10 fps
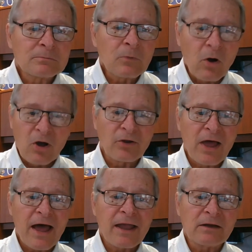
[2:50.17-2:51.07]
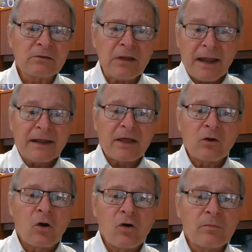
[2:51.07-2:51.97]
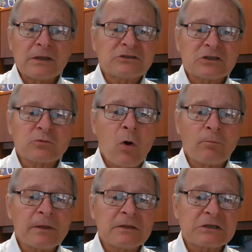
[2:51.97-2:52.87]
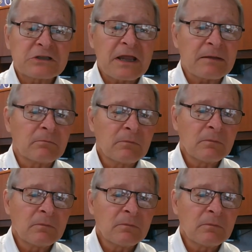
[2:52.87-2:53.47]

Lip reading: Online and at home, it just won't be the same.